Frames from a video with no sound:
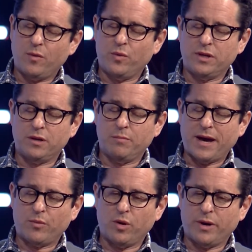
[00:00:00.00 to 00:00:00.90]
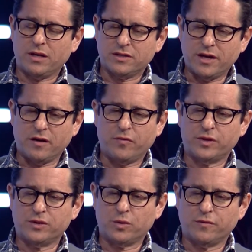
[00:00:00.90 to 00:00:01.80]
within Bad Robot itself,
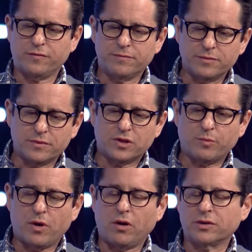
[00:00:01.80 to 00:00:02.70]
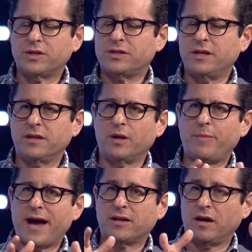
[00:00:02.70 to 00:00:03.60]
which is sort of small, just seeing the impact